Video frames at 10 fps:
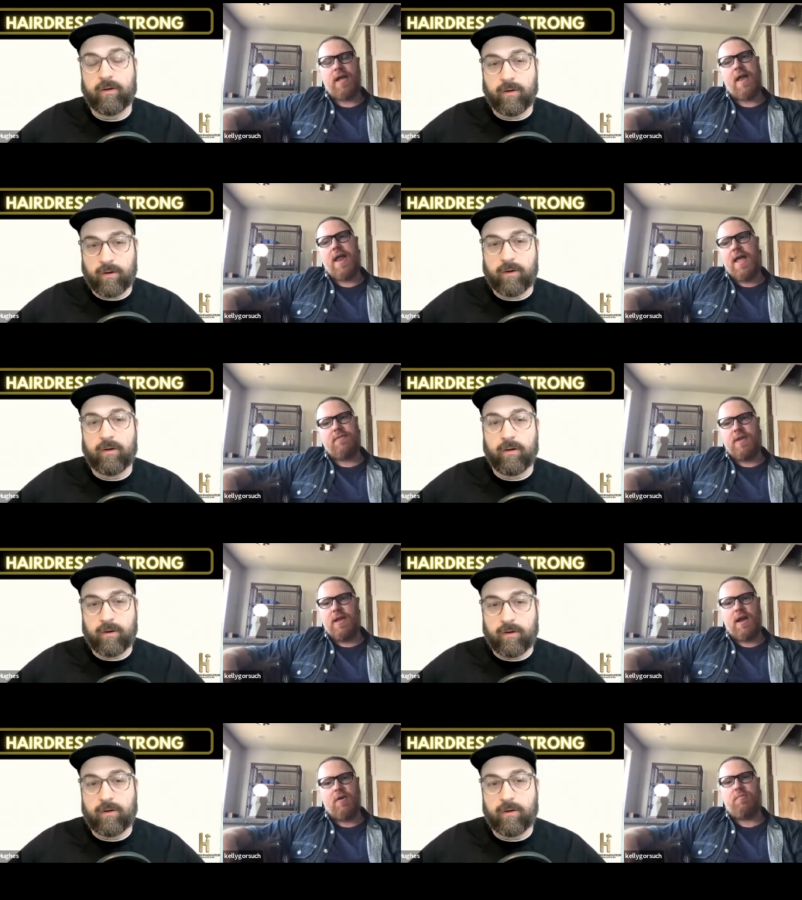Speaker 1: Like at
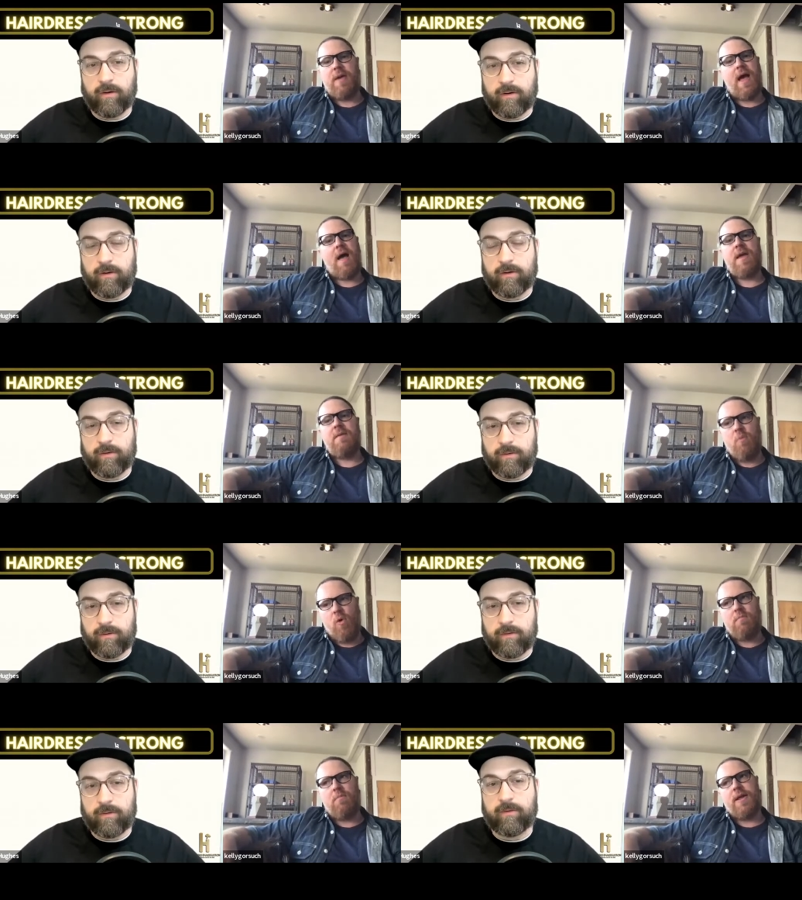18, I was made I made
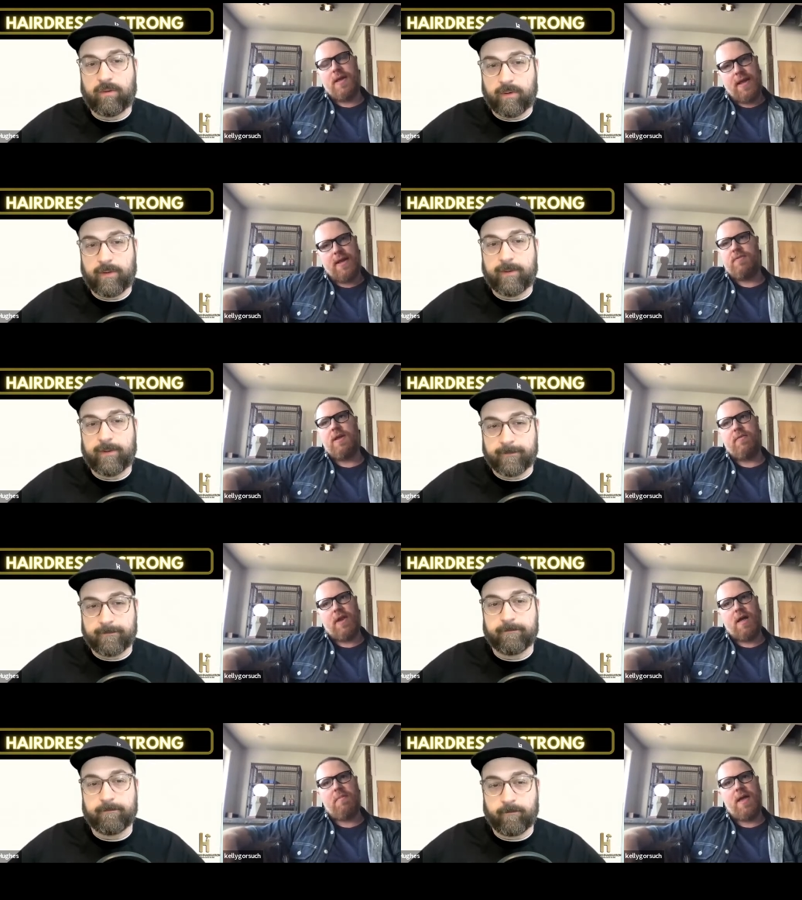more money at 18
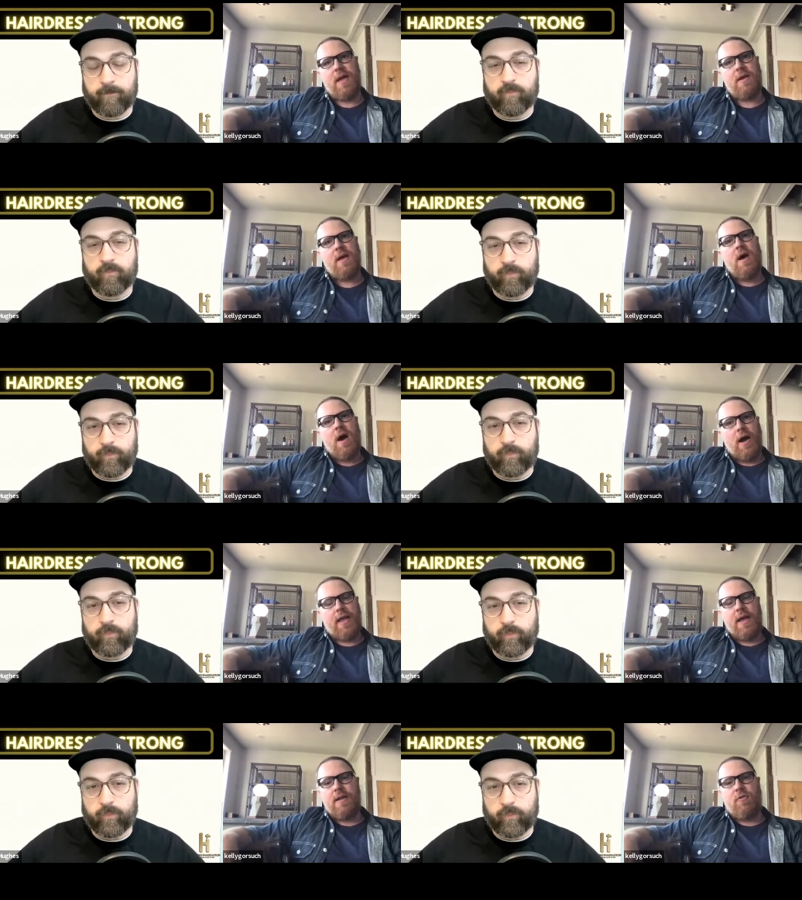than I made
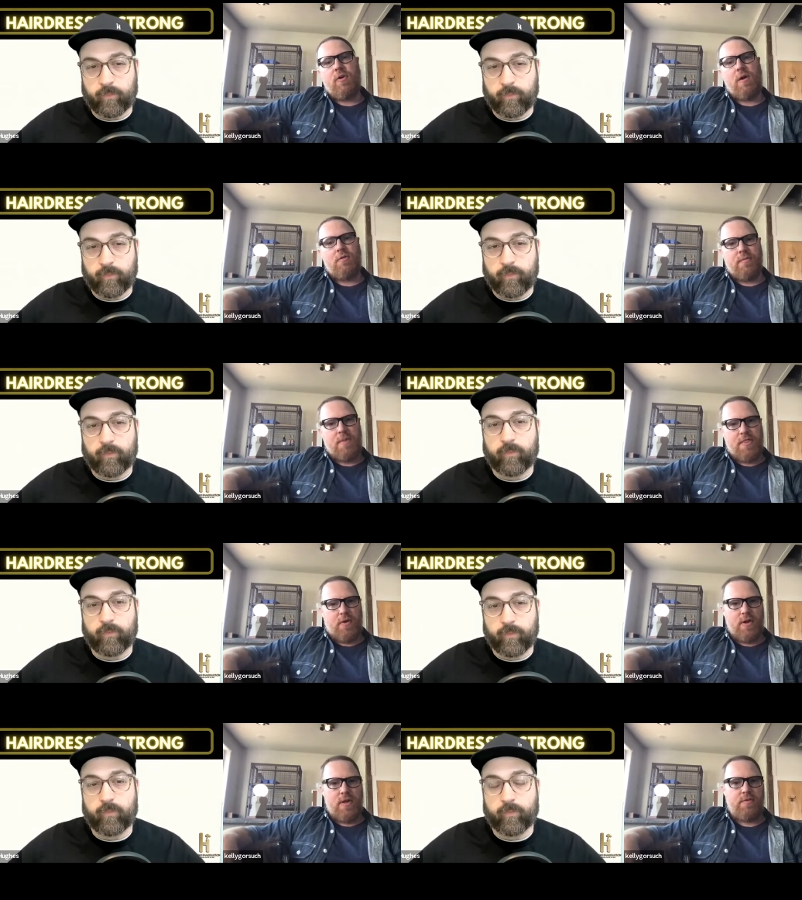again until I was in my
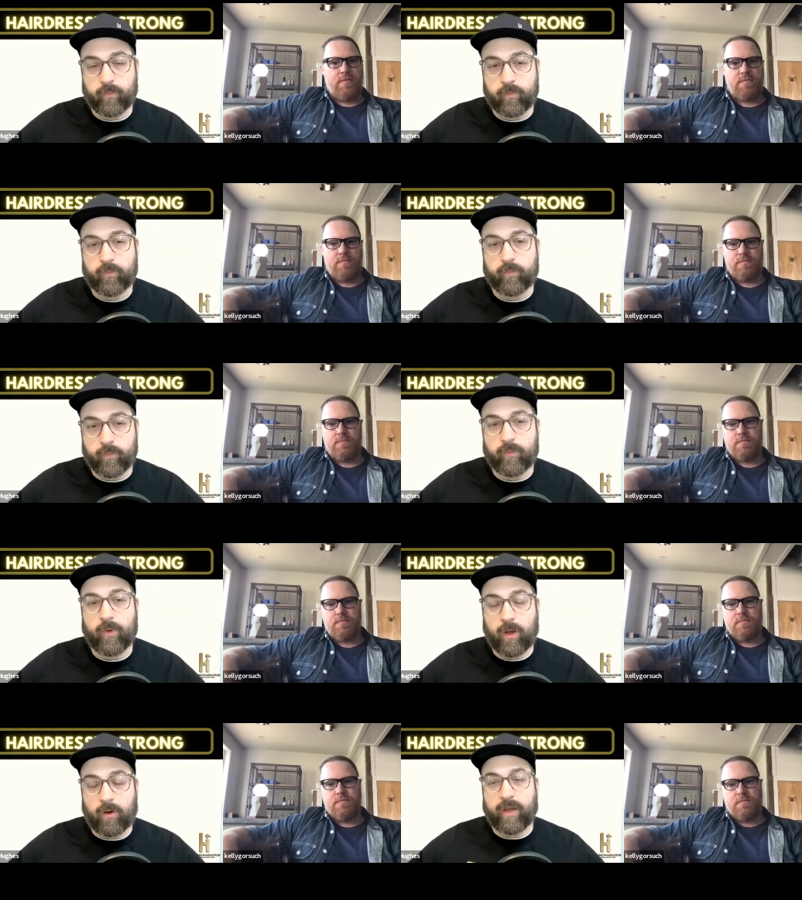30s.
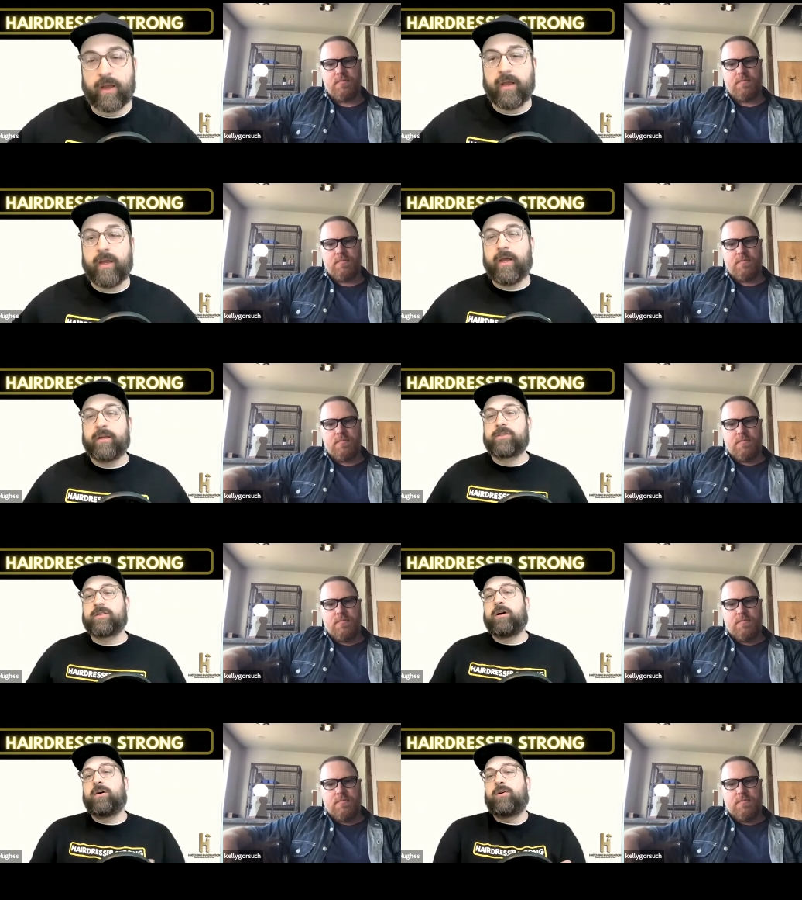
Speaker 2: Okay.
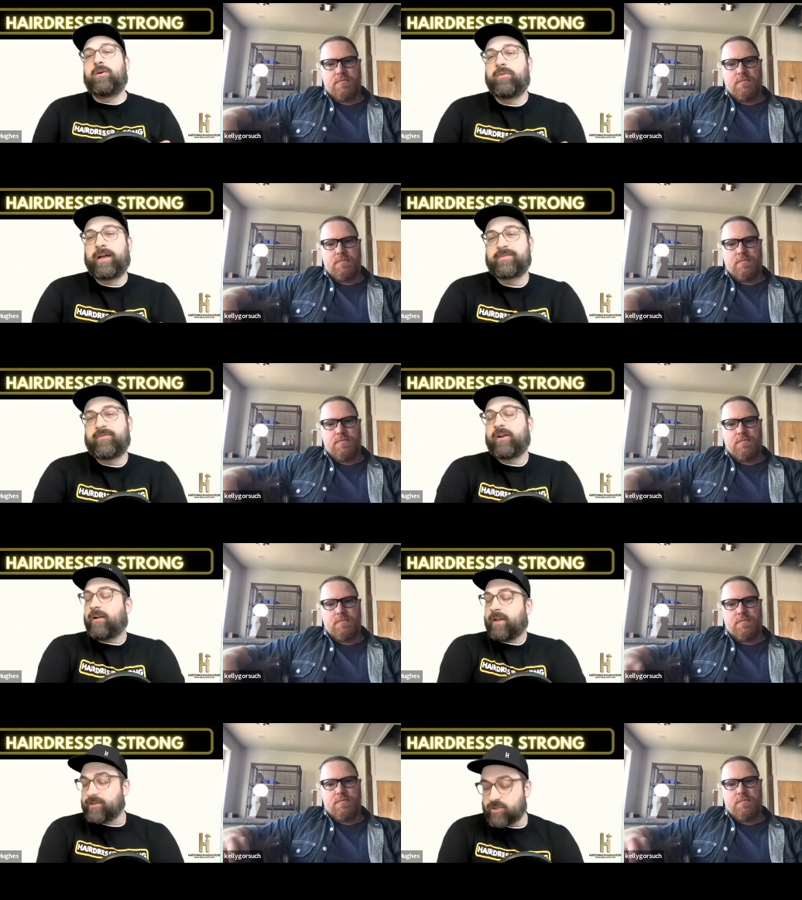So that's very
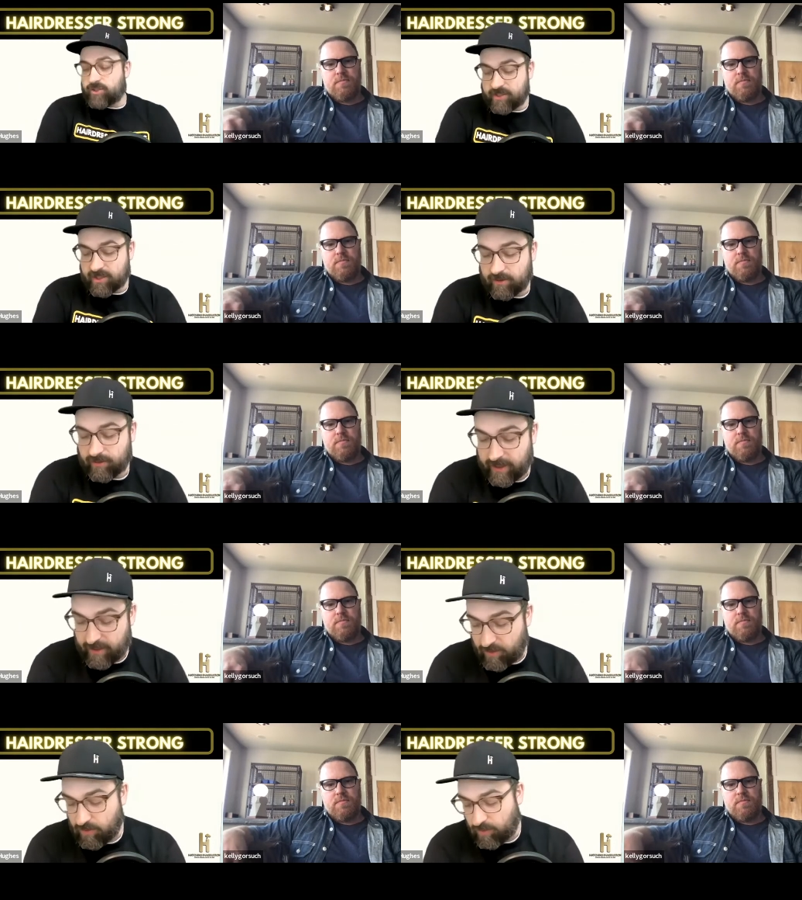interesting. So then
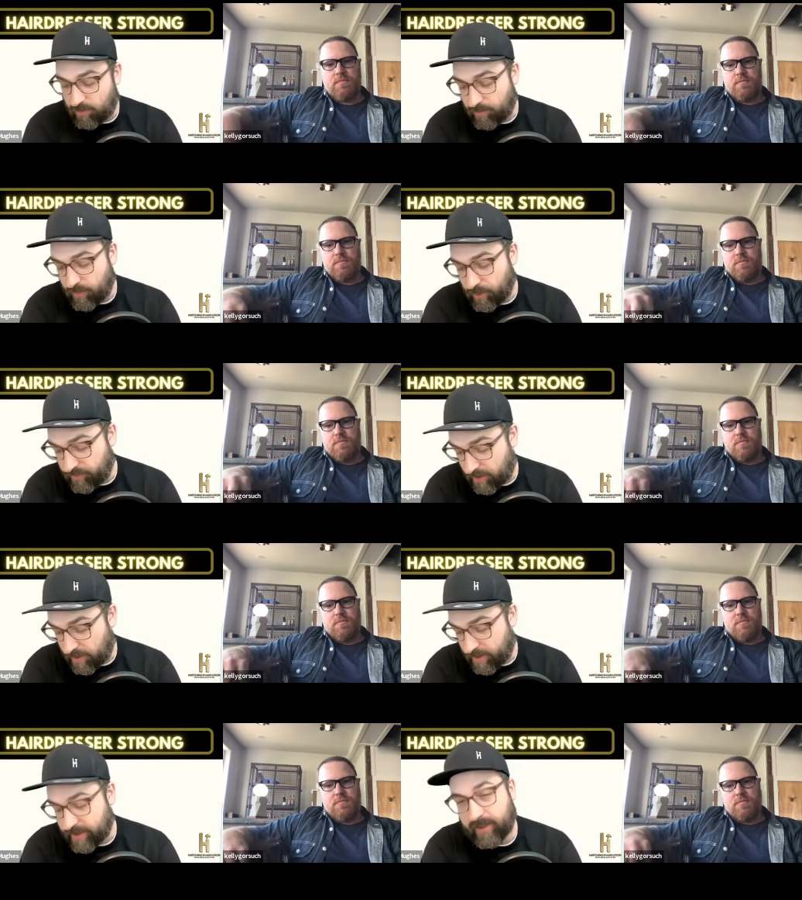you moved on
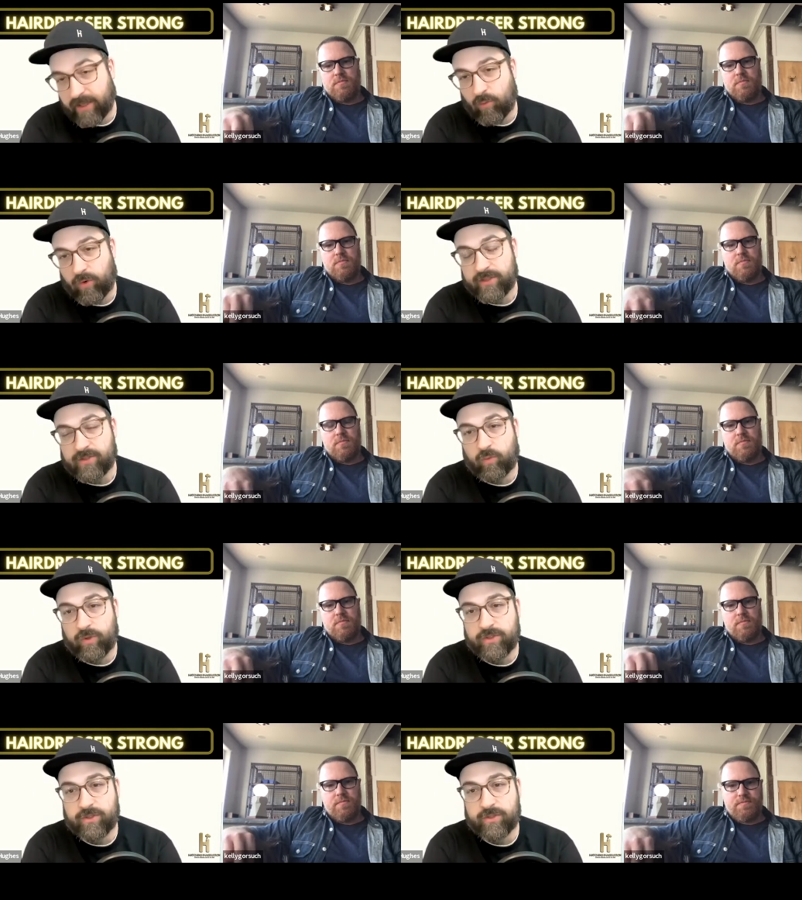and then what what'd you
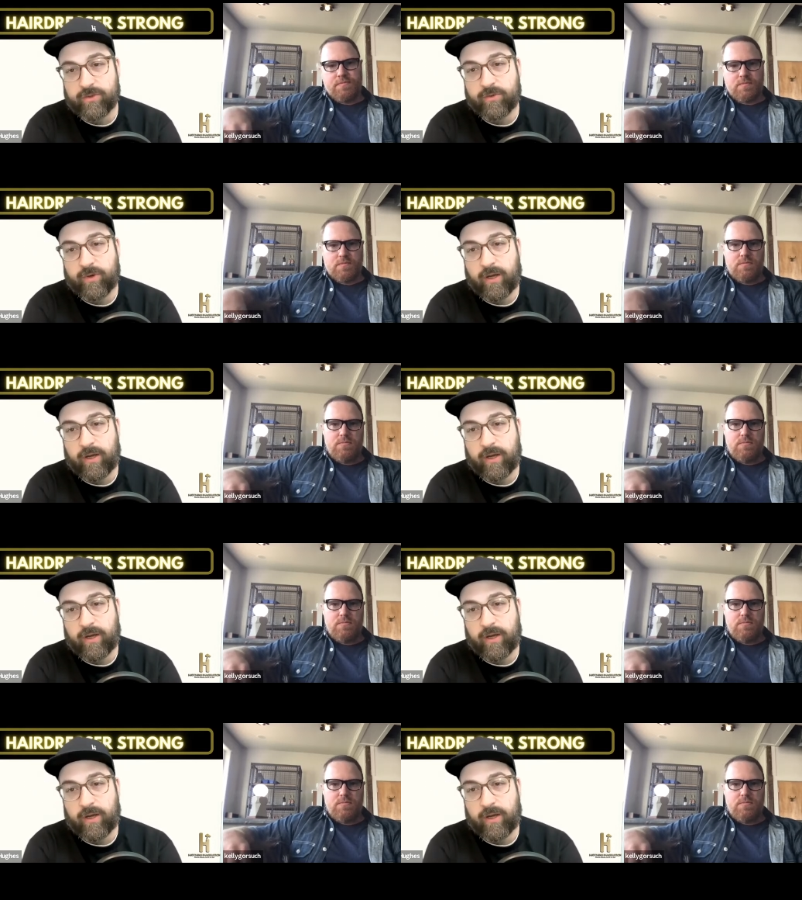do? Uh